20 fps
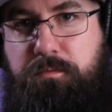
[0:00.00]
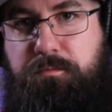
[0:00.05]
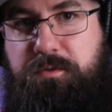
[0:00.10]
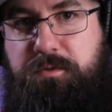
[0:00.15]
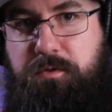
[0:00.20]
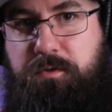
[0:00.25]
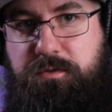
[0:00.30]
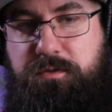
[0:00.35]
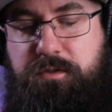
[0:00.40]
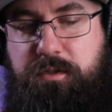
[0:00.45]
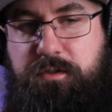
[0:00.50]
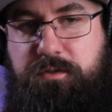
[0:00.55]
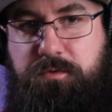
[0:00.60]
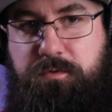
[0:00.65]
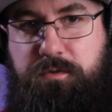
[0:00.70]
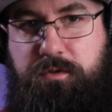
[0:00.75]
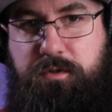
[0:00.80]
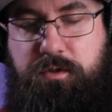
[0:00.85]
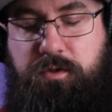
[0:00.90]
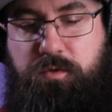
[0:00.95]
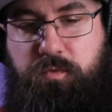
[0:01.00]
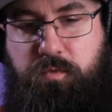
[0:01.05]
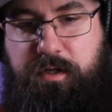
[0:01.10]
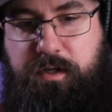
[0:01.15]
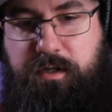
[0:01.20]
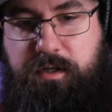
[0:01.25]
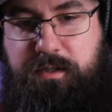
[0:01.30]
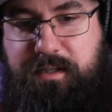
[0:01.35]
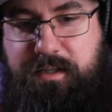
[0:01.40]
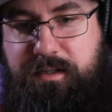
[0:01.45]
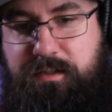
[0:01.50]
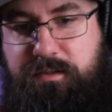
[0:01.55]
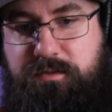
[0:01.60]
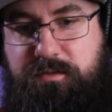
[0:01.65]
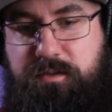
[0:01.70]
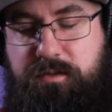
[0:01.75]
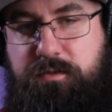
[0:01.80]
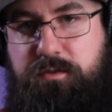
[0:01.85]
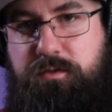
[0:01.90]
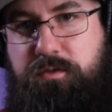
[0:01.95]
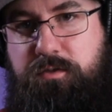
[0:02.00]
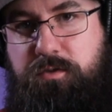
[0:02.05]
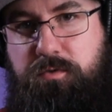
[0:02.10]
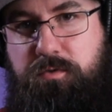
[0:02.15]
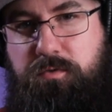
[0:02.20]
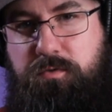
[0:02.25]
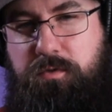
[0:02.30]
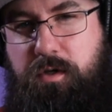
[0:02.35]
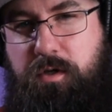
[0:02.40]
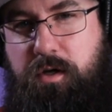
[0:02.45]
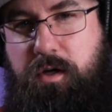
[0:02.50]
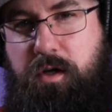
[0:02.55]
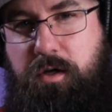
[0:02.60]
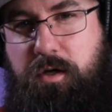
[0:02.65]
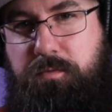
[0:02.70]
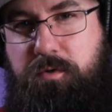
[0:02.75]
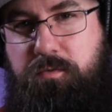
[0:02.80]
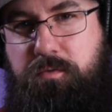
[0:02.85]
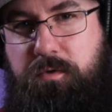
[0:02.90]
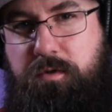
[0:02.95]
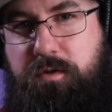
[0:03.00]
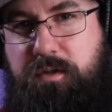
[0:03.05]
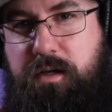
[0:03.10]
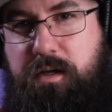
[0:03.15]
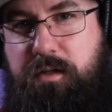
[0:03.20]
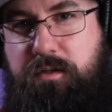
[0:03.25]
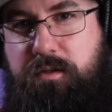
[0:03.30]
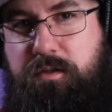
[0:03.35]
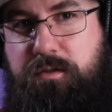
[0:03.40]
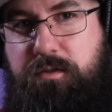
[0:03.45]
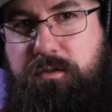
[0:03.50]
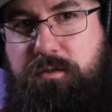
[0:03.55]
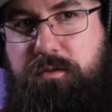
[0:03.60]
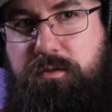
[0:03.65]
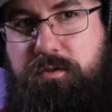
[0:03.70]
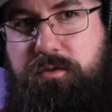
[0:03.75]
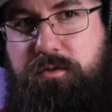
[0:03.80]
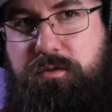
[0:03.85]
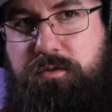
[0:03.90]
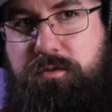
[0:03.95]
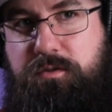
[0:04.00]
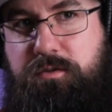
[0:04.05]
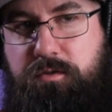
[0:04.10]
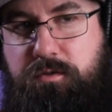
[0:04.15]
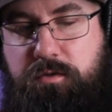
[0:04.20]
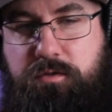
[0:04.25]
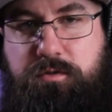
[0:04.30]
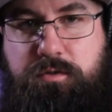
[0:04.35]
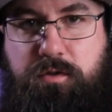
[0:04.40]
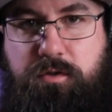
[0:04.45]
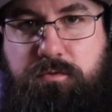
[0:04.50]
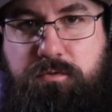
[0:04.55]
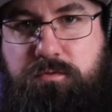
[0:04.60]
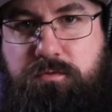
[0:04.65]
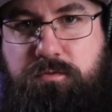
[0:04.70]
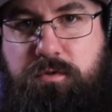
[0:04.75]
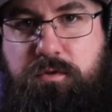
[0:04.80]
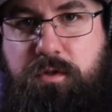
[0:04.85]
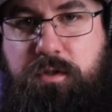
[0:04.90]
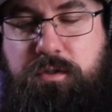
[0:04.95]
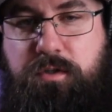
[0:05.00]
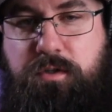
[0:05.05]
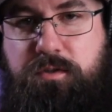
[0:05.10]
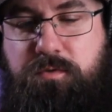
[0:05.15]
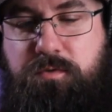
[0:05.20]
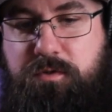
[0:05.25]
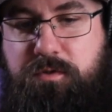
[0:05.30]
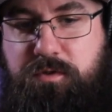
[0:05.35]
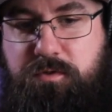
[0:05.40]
So it's a really good way to ease into the hobby with kind of, you know, it's one of